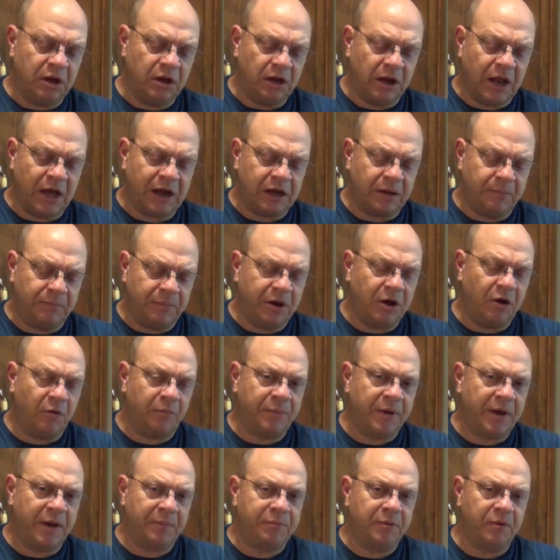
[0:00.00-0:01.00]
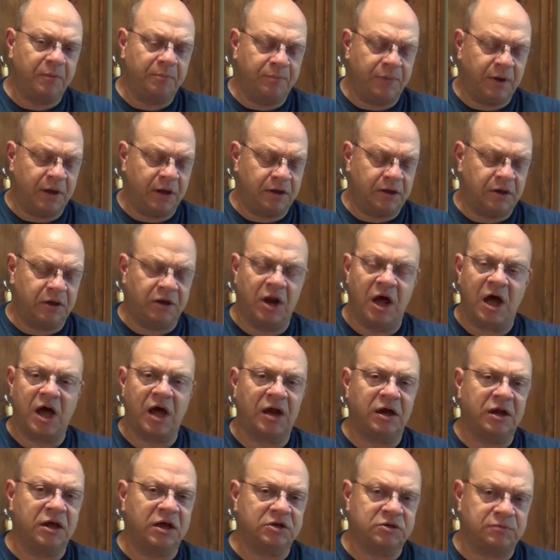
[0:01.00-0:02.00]
like a bell pepper, but
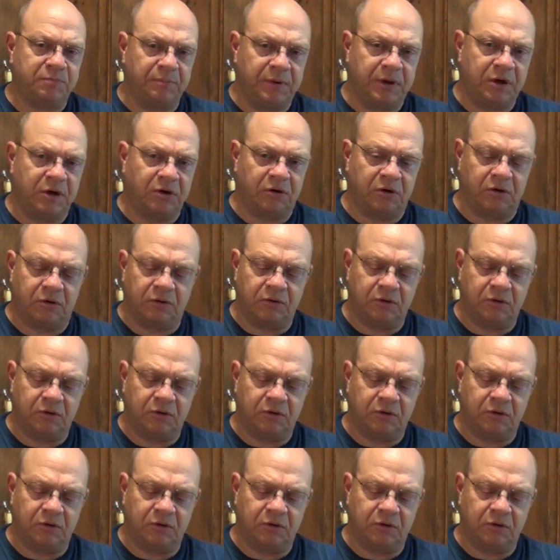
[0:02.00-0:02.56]
not as bitter.